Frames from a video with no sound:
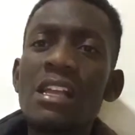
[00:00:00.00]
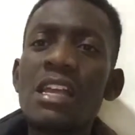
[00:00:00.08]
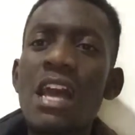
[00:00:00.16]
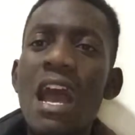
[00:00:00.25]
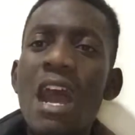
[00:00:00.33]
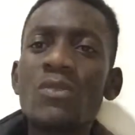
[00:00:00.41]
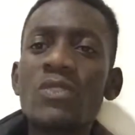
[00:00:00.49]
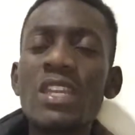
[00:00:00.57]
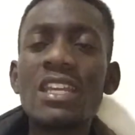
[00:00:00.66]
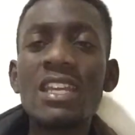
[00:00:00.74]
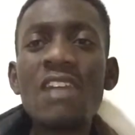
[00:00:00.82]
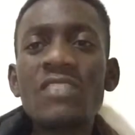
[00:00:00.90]
How they
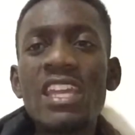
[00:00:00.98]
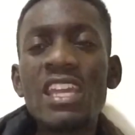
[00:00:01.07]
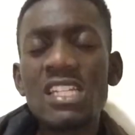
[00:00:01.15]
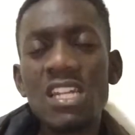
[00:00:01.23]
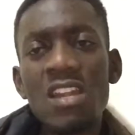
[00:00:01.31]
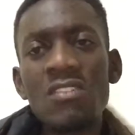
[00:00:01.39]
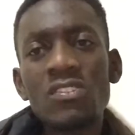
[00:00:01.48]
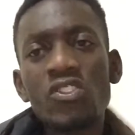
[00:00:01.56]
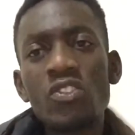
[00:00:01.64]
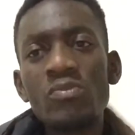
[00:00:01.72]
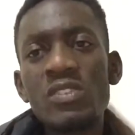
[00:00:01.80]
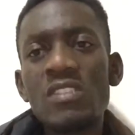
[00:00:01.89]
navigate around
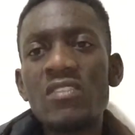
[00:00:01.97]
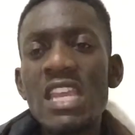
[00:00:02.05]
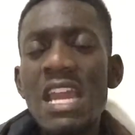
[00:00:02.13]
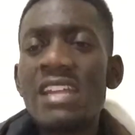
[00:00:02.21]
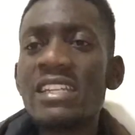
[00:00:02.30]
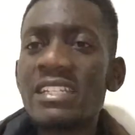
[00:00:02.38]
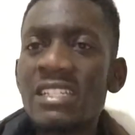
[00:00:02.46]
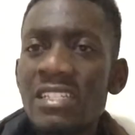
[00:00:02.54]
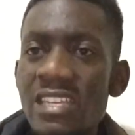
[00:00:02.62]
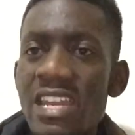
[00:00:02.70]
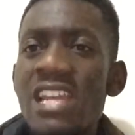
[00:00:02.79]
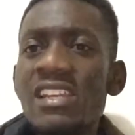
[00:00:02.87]
scripture. They
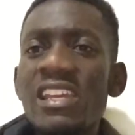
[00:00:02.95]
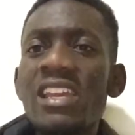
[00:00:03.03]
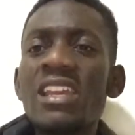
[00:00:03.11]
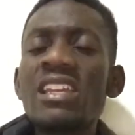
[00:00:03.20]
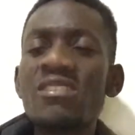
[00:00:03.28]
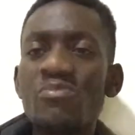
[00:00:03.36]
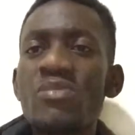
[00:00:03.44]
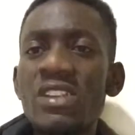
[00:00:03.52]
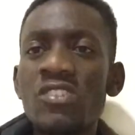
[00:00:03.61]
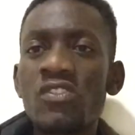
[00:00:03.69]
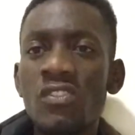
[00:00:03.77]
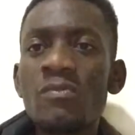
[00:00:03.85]
understand, they
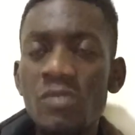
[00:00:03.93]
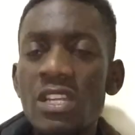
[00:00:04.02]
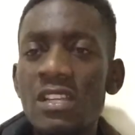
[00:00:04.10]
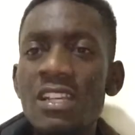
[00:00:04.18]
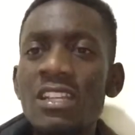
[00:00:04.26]
interpret scripture.